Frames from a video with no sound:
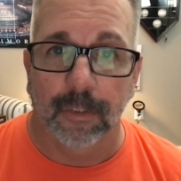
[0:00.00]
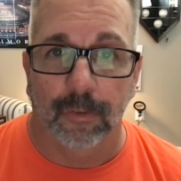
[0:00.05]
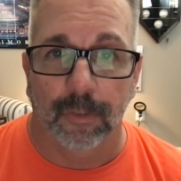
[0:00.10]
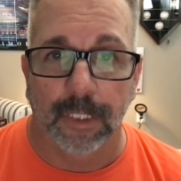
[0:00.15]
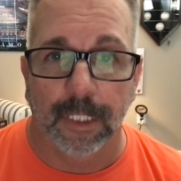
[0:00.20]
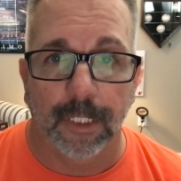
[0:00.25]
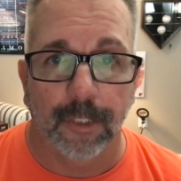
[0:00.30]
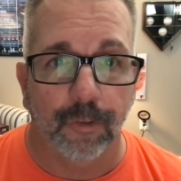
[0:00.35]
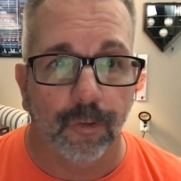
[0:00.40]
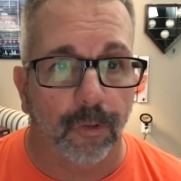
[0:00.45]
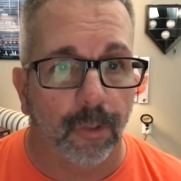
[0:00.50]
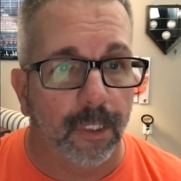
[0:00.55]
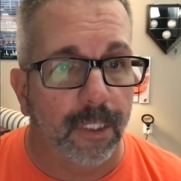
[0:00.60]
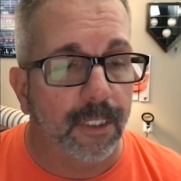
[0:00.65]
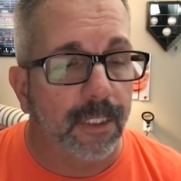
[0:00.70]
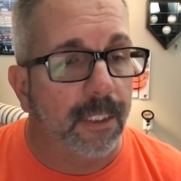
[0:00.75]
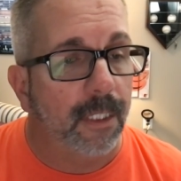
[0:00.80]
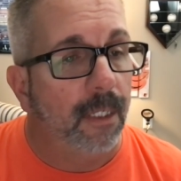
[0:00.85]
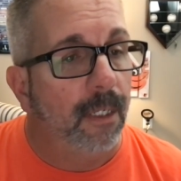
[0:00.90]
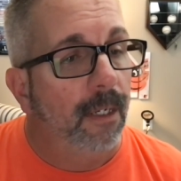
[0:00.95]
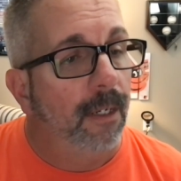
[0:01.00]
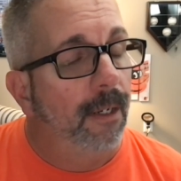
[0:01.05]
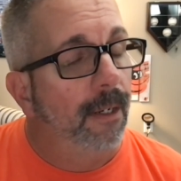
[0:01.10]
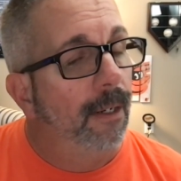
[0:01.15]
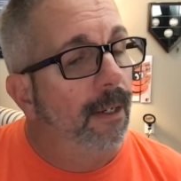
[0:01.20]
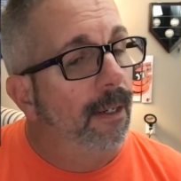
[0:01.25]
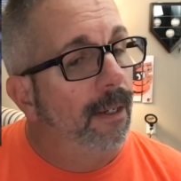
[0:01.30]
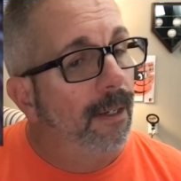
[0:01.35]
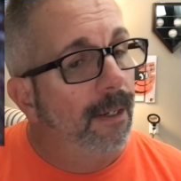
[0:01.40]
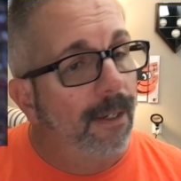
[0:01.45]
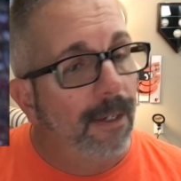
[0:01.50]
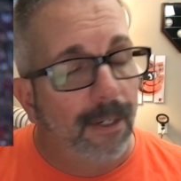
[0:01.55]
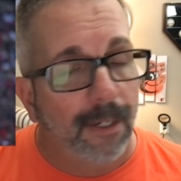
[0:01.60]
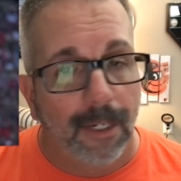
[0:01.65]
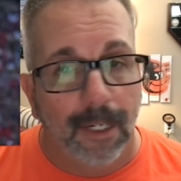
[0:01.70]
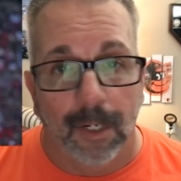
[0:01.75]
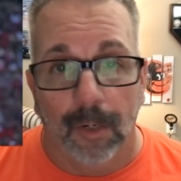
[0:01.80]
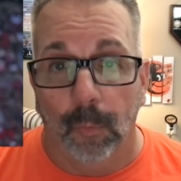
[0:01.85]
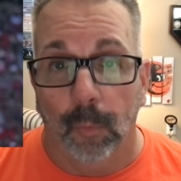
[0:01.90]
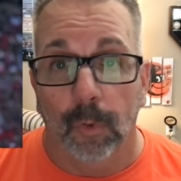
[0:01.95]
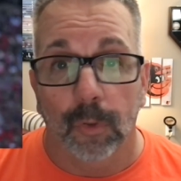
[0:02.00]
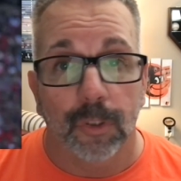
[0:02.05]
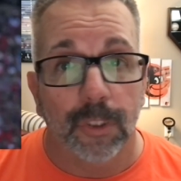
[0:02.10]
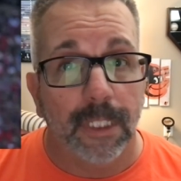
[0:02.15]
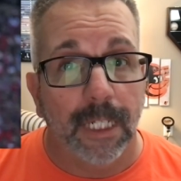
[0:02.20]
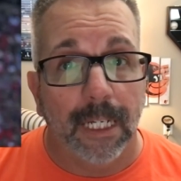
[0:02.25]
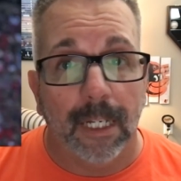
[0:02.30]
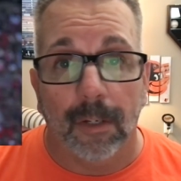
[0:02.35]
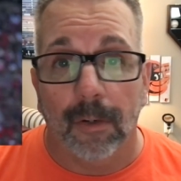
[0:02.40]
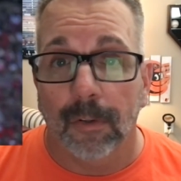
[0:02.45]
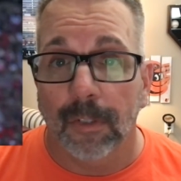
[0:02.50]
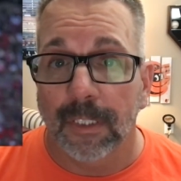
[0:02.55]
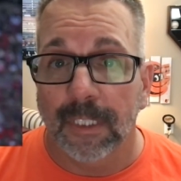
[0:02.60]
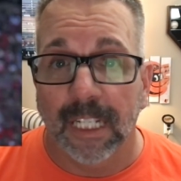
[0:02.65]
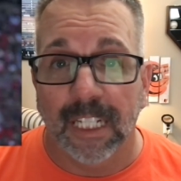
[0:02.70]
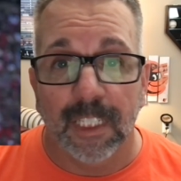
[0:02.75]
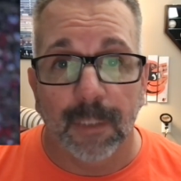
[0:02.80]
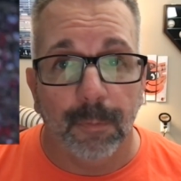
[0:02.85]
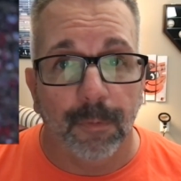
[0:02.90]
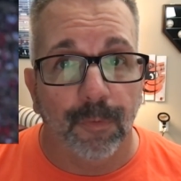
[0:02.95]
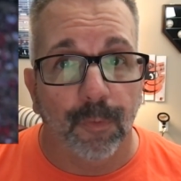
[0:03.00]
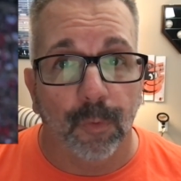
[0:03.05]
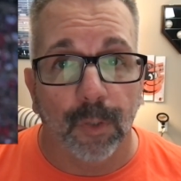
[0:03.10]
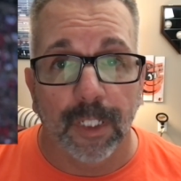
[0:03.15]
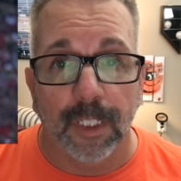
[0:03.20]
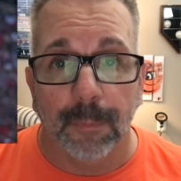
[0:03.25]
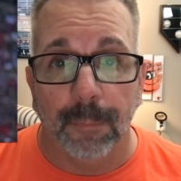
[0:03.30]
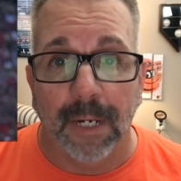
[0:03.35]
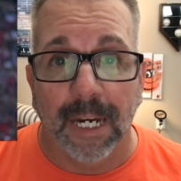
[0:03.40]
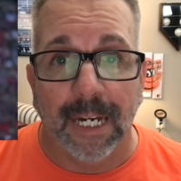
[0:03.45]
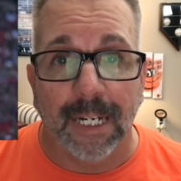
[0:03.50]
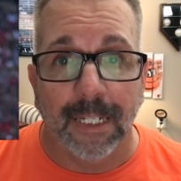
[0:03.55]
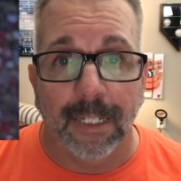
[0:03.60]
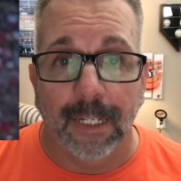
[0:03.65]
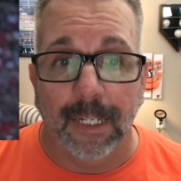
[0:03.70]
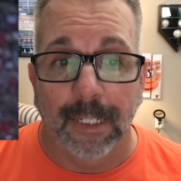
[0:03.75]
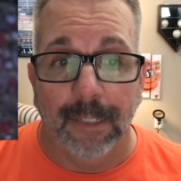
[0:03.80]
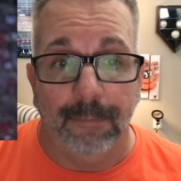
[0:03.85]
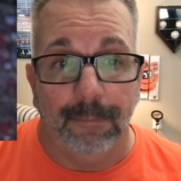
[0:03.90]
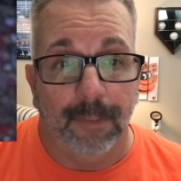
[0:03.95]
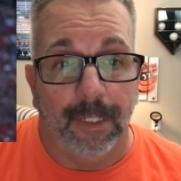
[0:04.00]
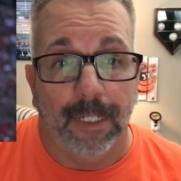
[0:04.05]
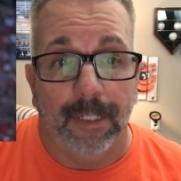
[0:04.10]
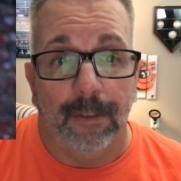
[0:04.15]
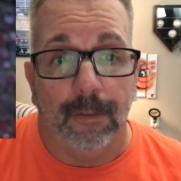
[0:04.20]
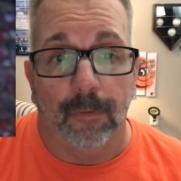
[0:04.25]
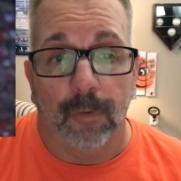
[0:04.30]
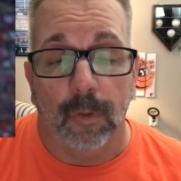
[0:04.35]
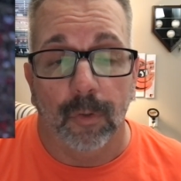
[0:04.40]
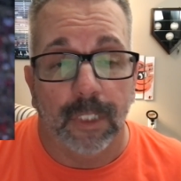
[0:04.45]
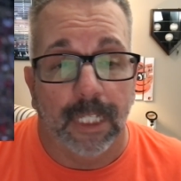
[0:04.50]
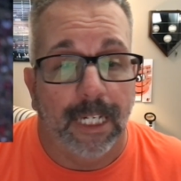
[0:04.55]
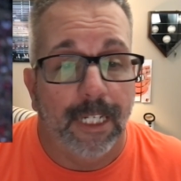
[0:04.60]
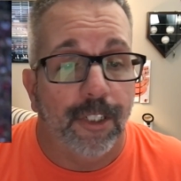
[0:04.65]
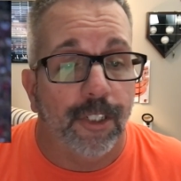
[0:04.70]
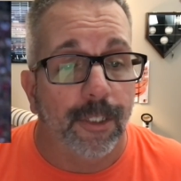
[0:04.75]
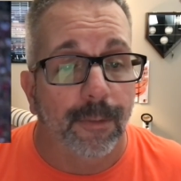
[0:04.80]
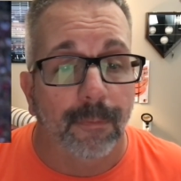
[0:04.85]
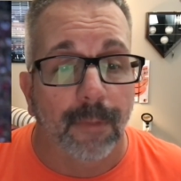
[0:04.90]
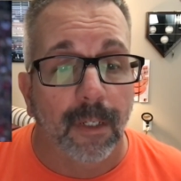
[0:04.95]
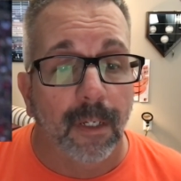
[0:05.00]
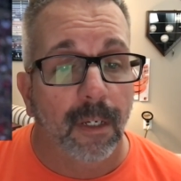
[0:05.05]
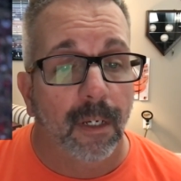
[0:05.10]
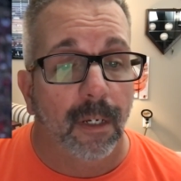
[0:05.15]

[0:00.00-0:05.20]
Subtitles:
on the injured list, and we'll see how long it takes before he's back in the rotation.